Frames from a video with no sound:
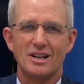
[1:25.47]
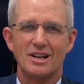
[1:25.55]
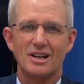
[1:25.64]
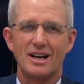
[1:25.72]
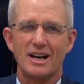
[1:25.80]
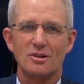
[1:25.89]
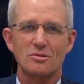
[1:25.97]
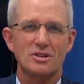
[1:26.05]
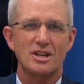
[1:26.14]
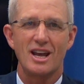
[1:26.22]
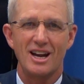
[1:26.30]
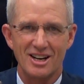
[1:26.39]
I don't
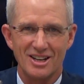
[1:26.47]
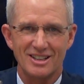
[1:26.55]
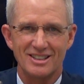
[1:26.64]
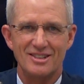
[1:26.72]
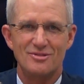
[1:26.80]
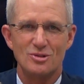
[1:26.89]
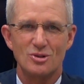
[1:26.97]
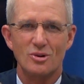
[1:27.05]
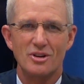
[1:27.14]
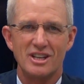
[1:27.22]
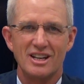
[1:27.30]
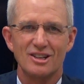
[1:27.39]
care if you go
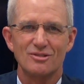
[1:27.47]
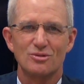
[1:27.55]
in the Air